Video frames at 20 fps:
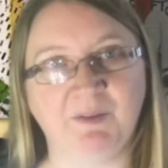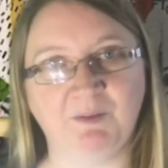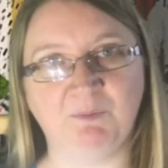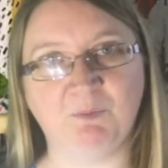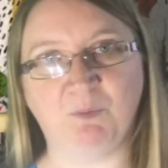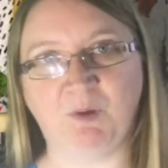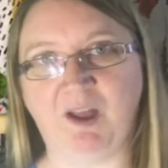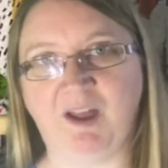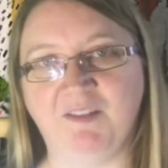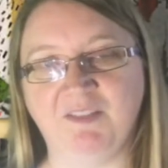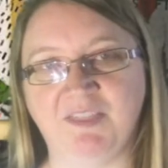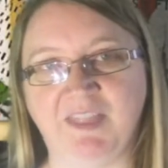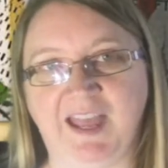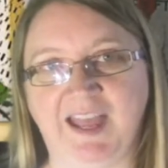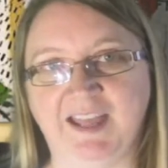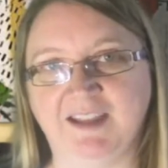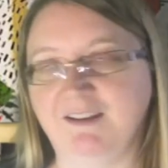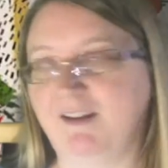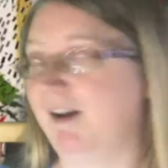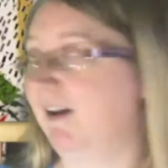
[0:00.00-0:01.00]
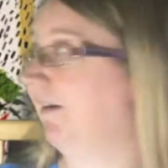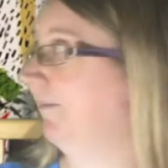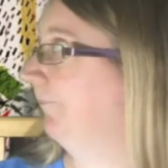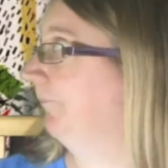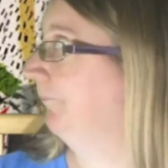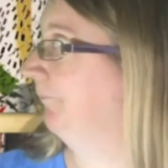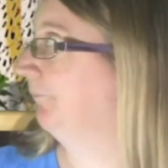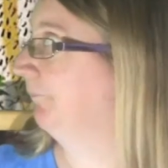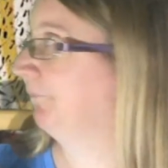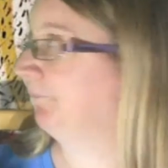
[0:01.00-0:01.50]
but
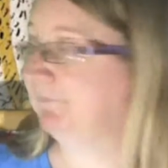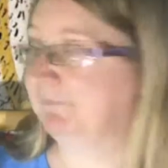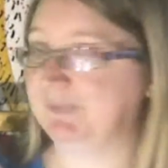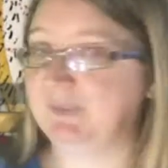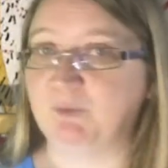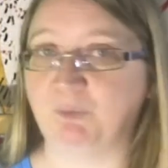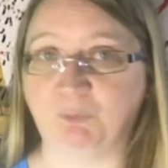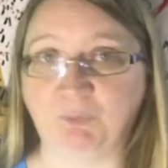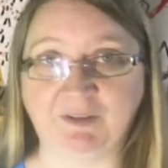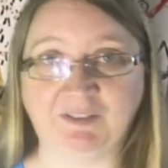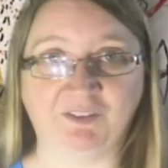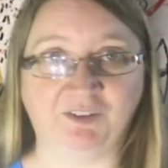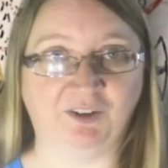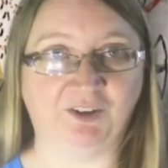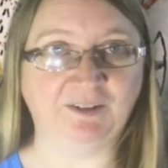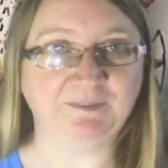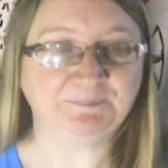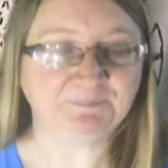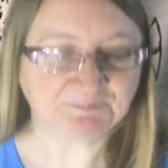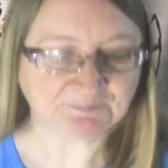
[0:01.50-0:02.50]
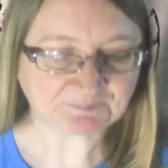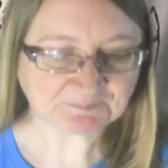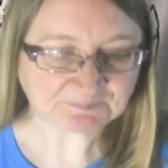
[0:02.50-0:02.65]
the Riddler.